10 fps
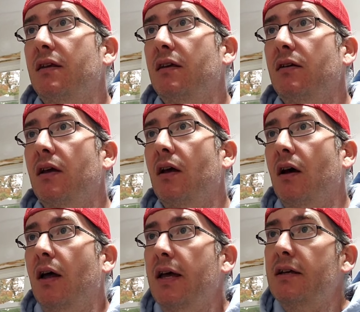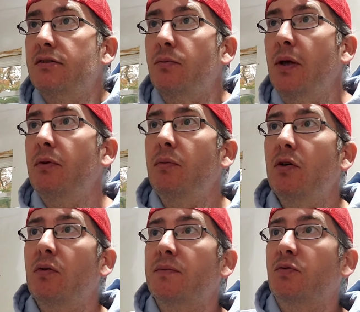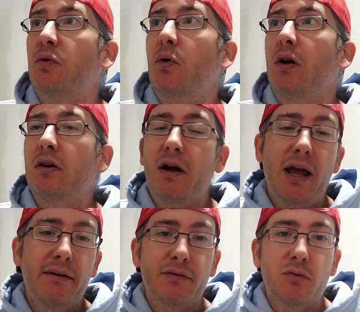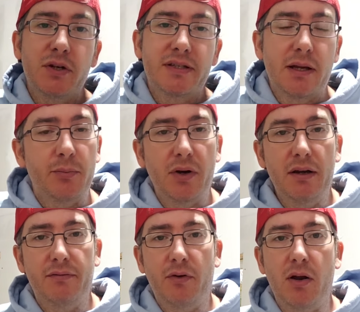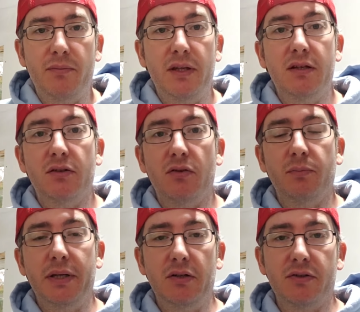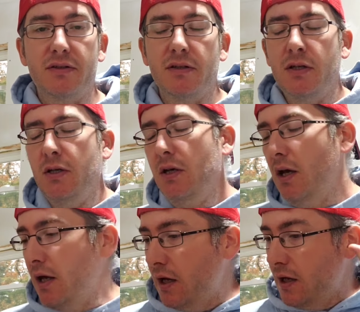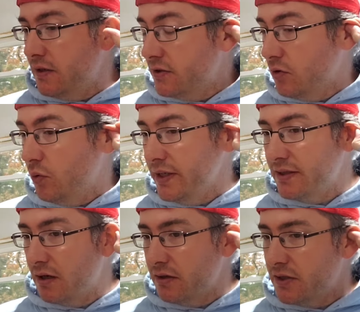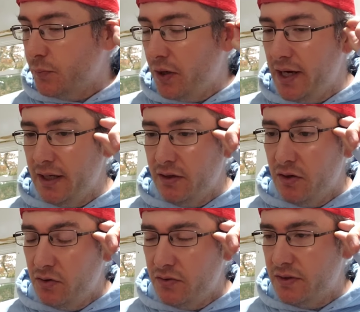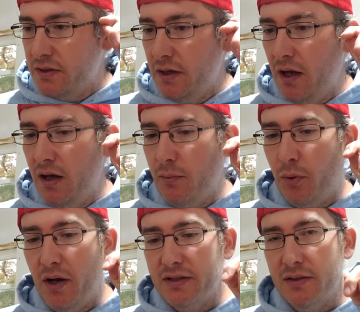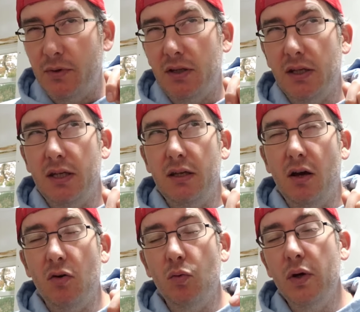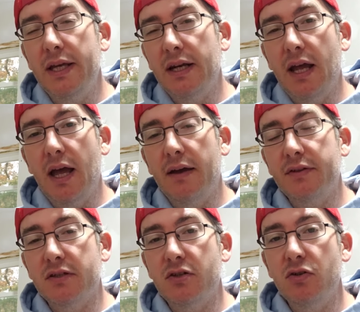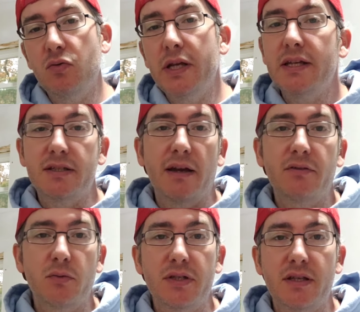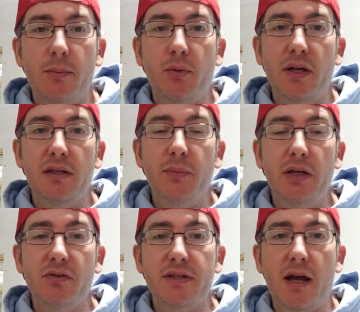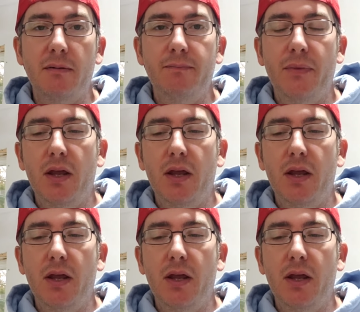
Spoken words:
the eggs or baby mealworms with water after we separate from the adult beetles? So we start spraying those approximately a week and a half to 2 weeks after we separate the beetles out.